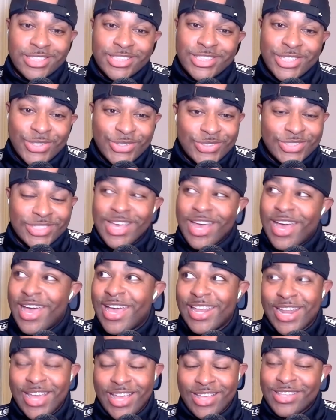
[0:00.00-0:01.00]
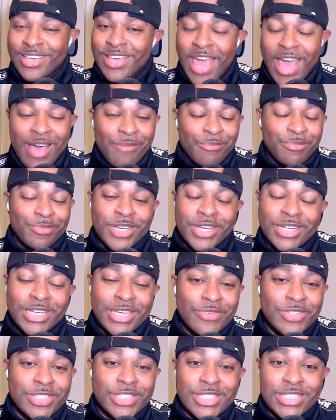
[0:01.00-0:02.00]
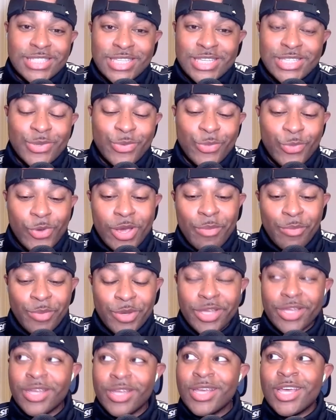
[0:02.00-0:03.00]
Zeus got, I'm gonna give it to season one, but